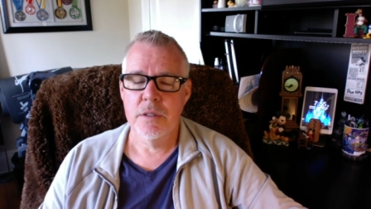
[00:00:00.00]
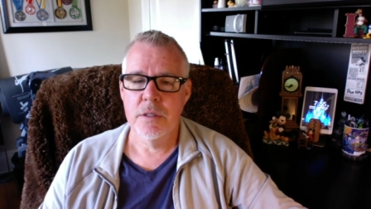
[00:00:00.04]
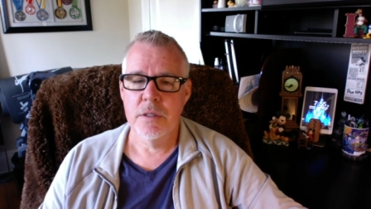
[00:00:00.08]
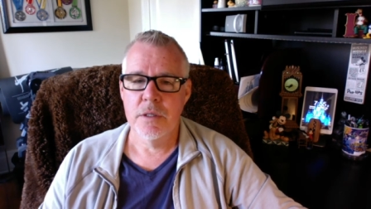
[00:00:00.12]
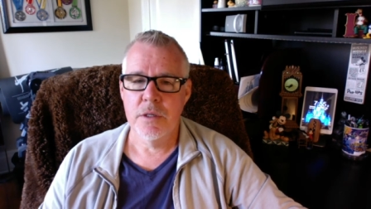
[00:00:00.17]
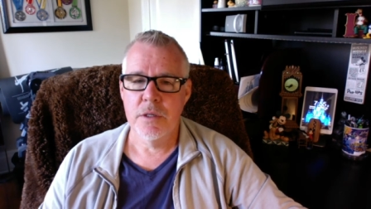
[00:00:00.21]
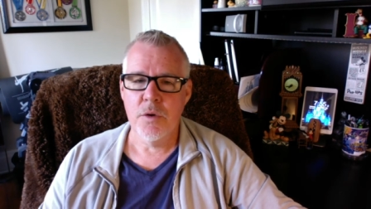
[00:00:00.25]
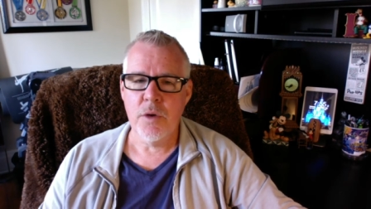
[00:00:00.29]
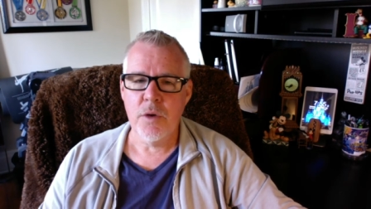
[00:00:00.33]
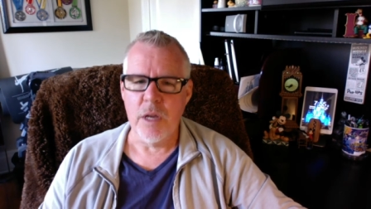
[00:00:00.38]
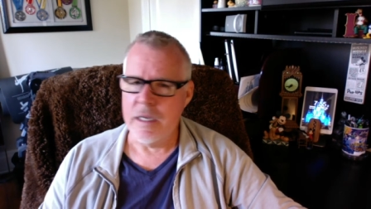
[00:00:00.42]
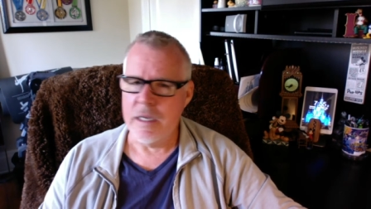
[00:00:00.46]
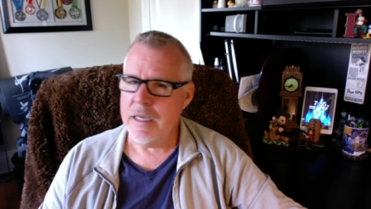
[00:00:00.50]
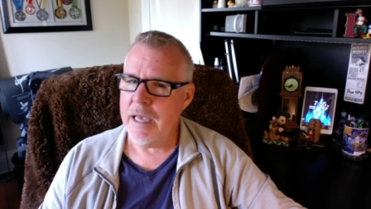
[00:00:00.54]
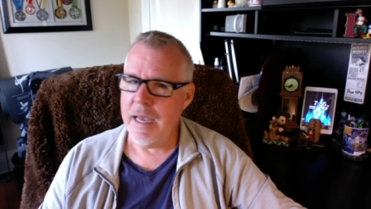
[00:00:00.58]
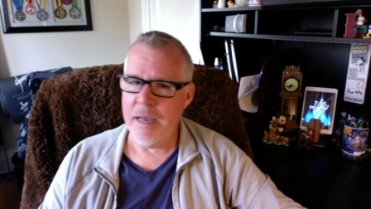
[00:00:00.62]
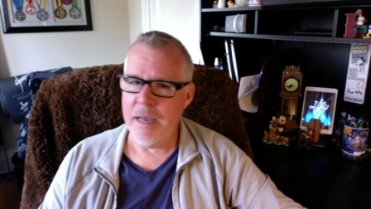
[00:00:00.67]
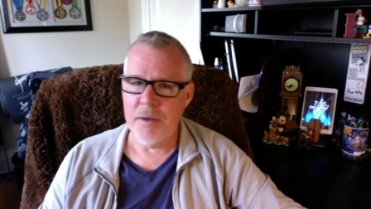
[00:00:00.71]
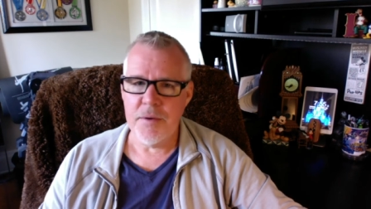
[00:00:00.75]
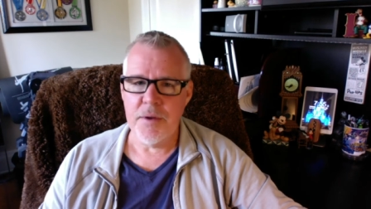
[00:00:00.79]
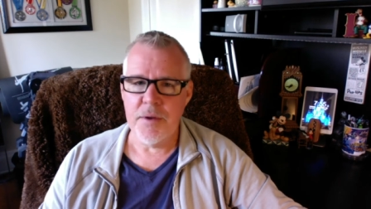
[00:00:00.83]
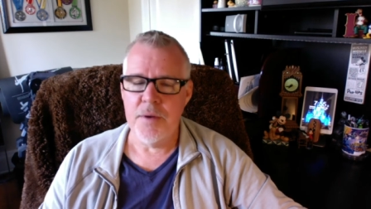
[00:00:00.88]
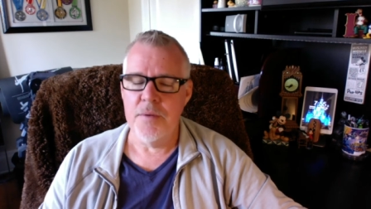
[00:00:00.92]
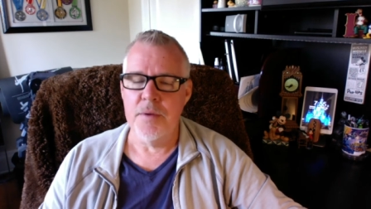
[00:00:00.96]
You can
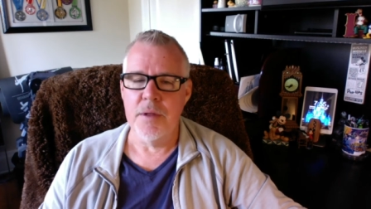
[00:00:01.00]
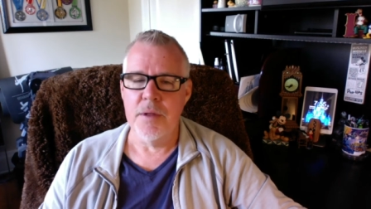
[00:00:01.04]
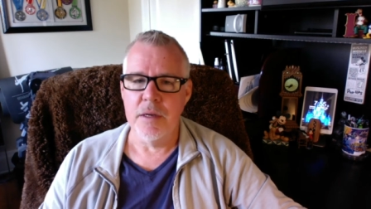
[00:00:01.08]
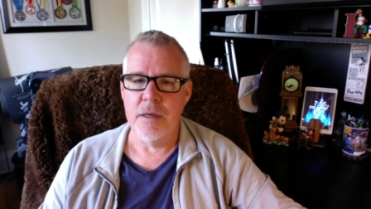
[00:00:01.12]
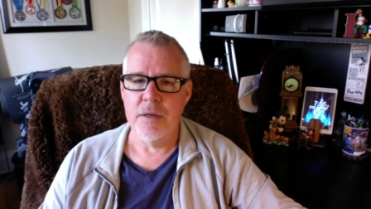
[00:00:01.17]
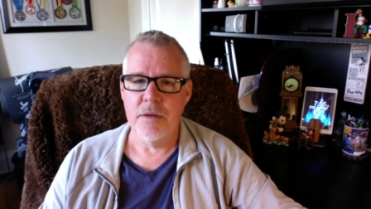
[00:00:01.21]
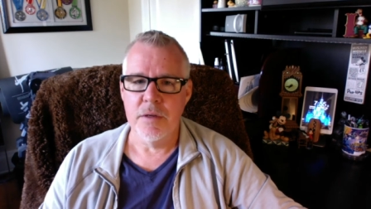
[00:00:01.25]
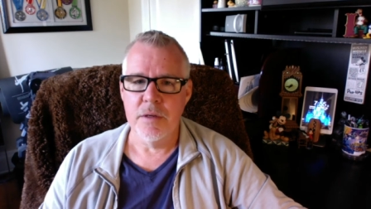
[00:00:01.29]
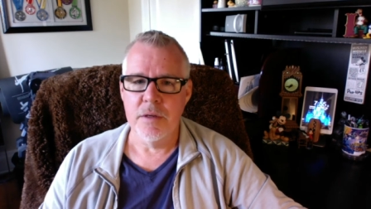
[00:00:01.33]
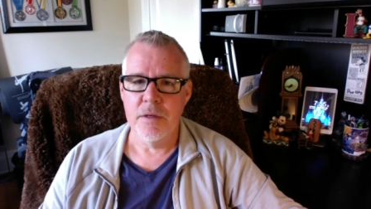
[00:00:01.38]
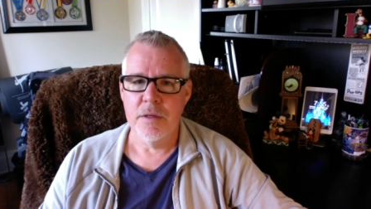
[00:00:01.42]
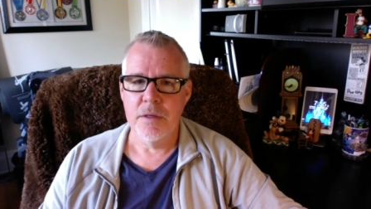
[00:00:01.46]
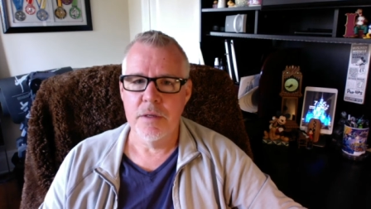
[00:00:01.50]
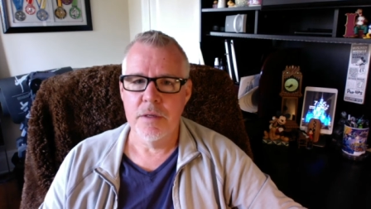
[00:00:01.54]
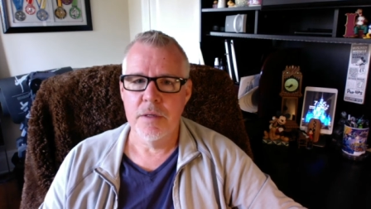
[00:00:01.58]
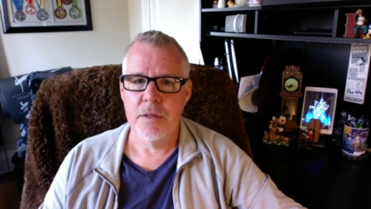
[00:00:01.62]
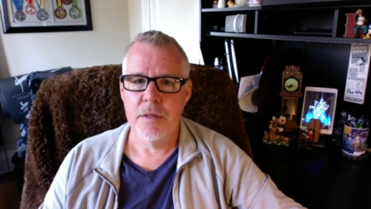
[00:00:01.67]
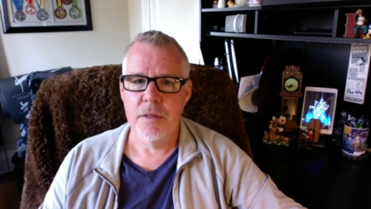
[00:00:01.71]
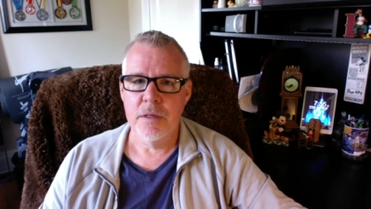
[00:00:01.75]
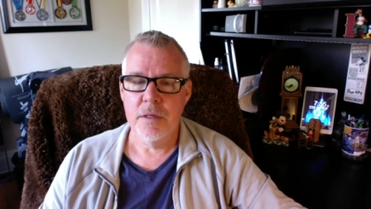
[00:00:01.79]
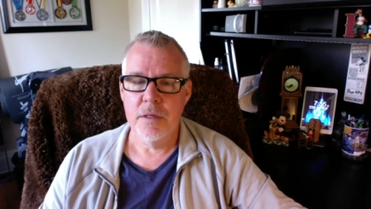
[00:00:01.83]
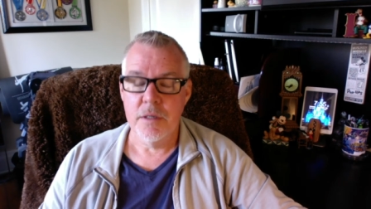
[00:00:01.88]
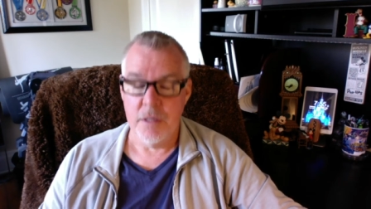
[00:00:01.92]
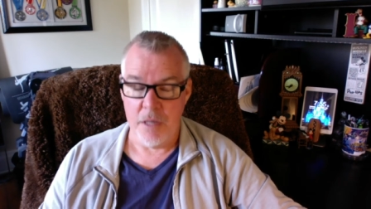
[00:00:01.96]
count on it.
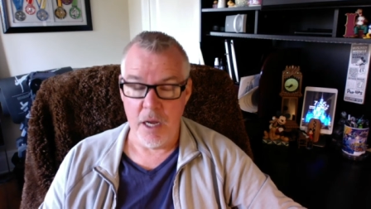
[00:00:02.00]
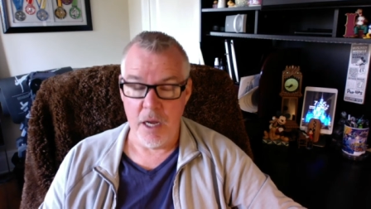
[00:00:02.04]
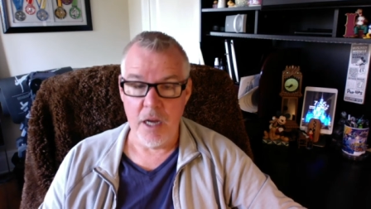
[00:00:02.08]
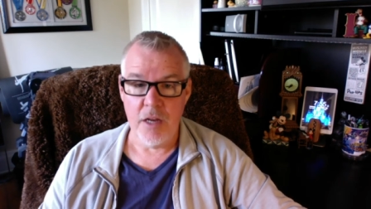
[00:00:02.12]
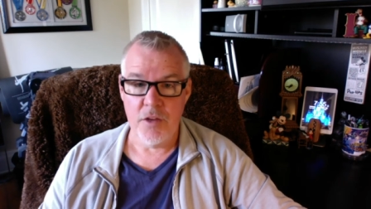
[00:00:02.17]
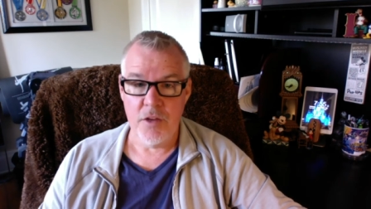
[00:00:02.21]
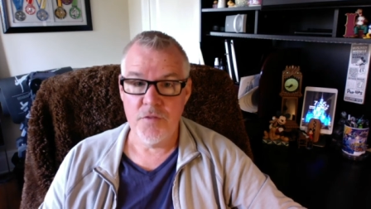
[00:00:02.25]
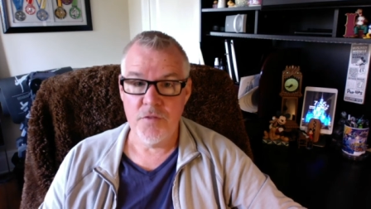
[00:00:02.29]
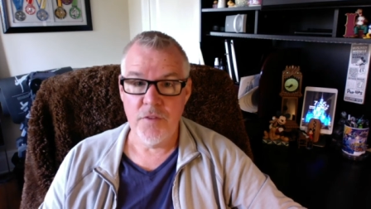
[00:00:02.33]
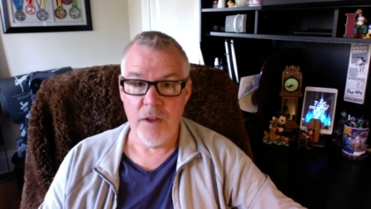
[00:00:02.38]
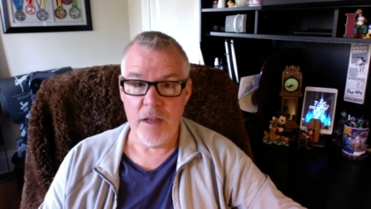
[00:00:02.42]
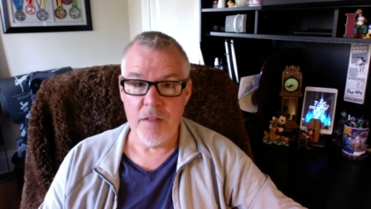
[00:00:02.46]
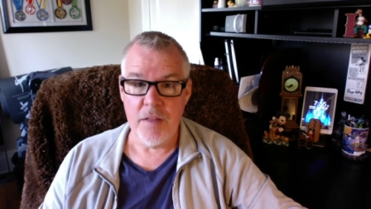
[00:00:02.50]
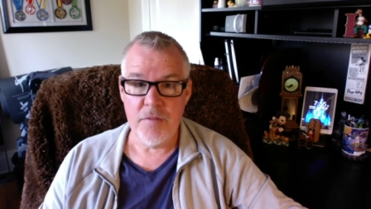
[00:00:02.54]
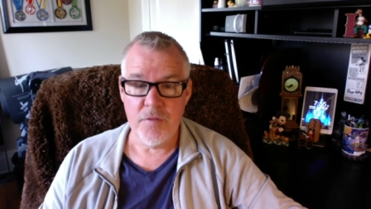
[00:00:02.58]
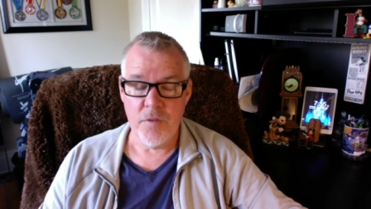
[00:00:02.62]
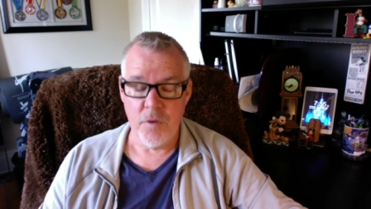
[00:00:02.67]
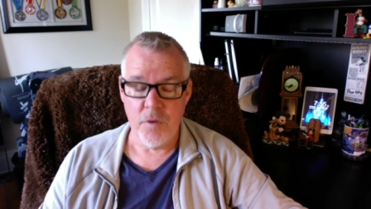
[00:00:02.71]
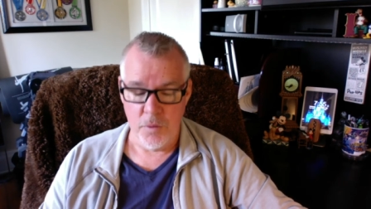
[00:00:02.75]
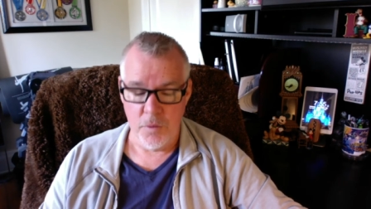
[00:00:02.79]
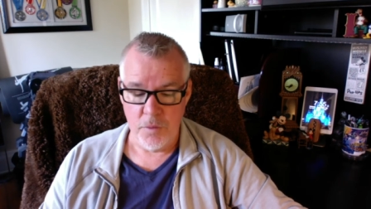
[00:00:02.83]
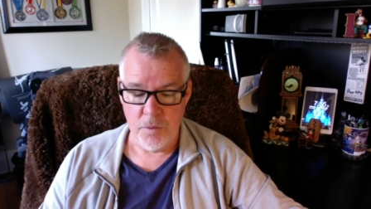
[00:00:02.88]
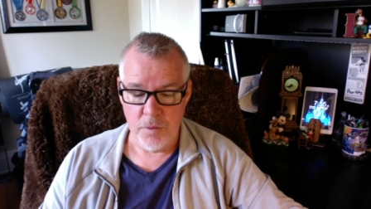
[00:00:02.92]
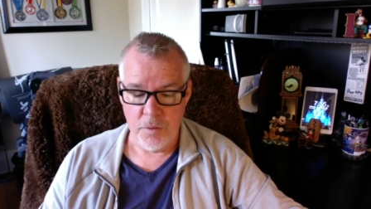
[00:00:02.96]
God is faithful.